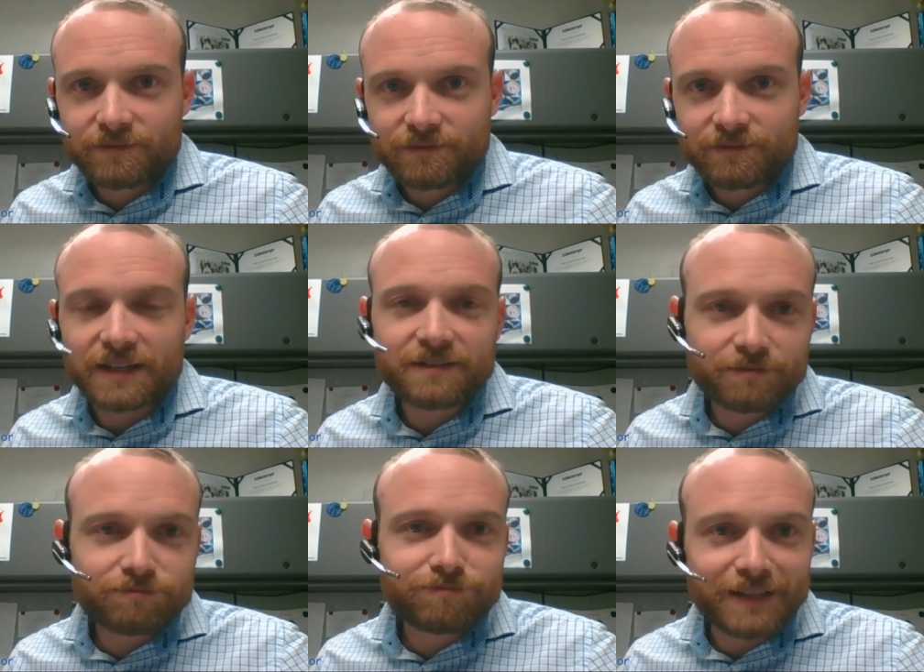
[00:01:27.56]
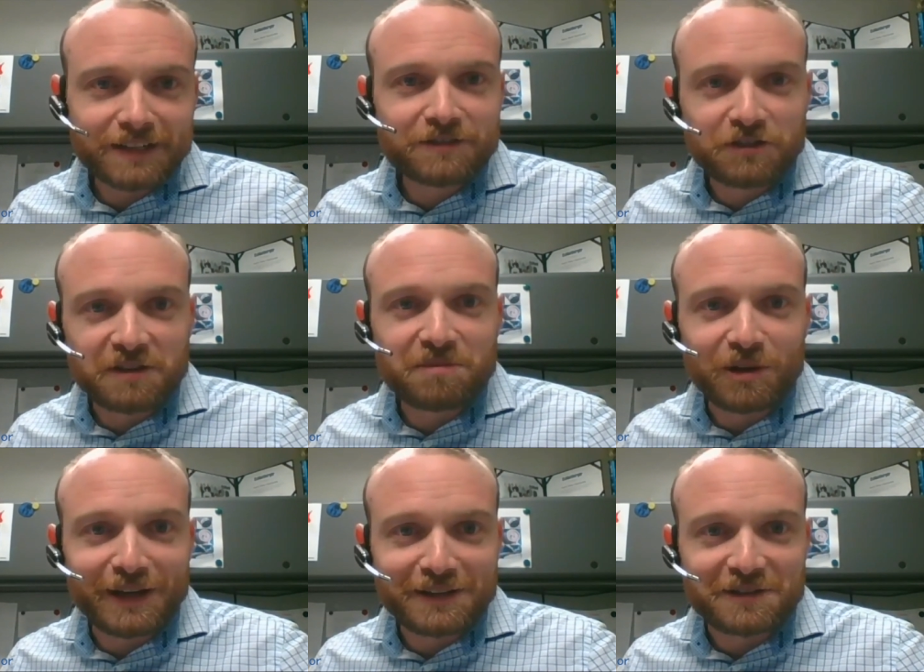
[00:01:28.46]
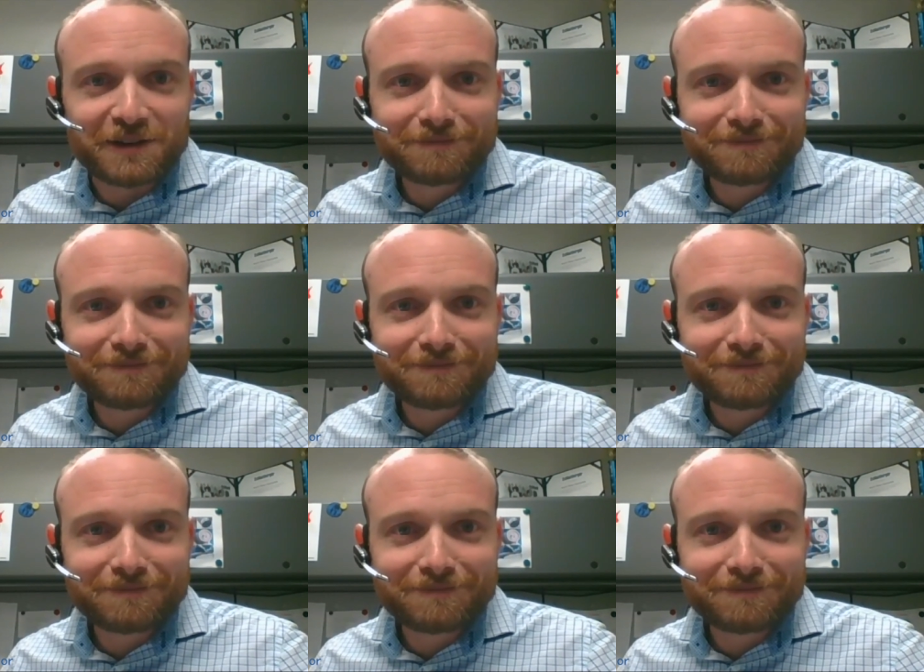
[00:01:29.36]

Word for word: That's that's the simple answer.